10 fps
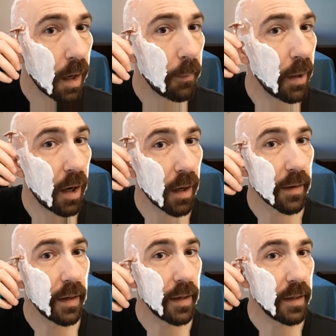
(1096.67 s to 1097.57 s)
I'm not,
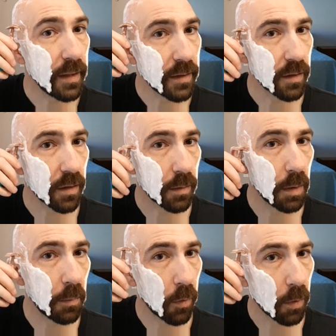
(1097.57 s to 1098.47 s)
and it needs a little
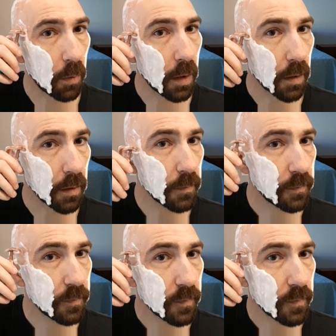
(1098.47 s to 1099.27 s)
bit more water.